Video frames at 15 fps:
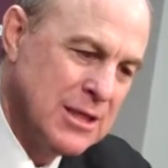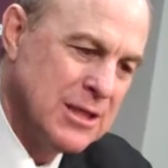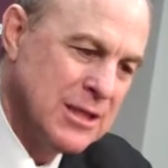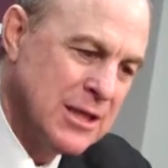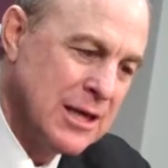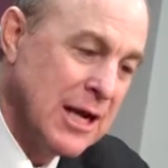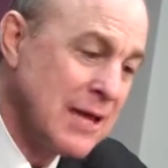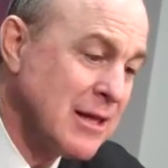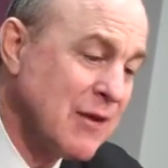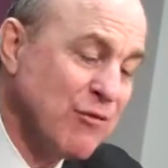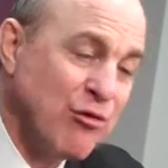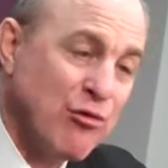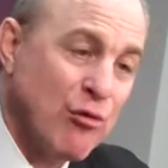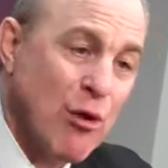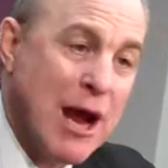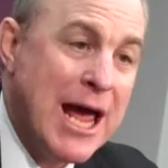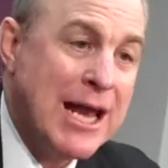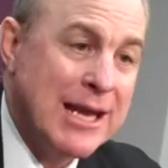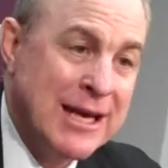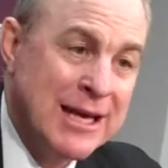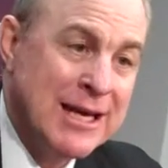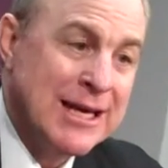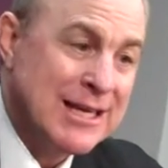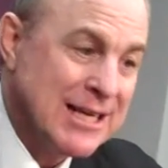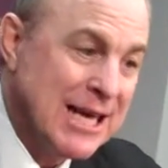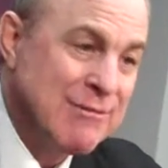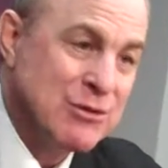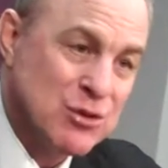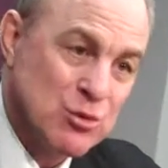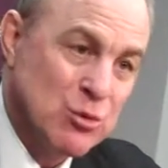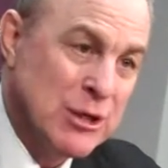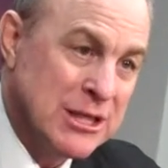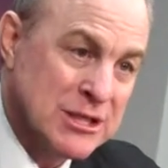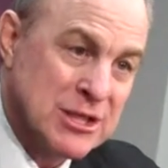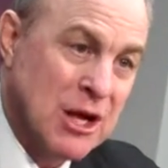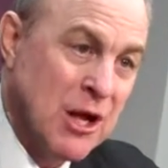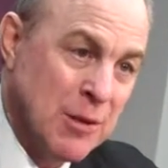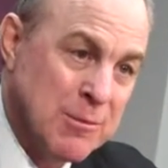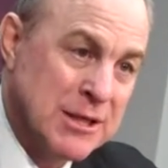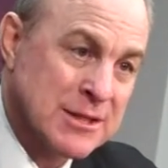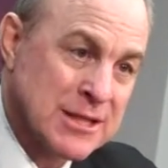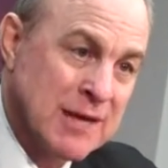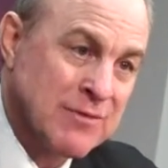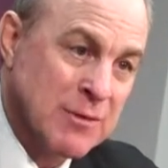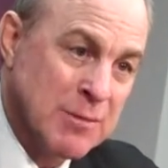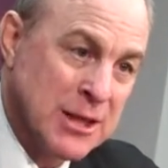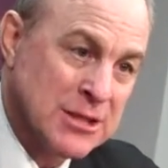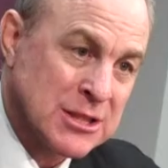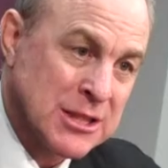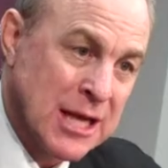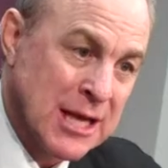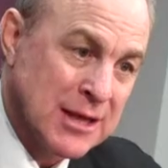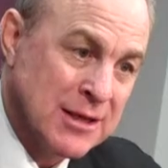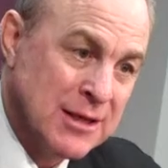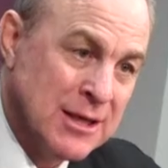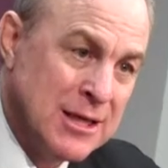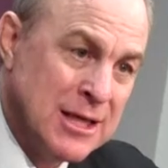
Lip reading: And I thought Fred gave us really solid minutes off the bench tonight.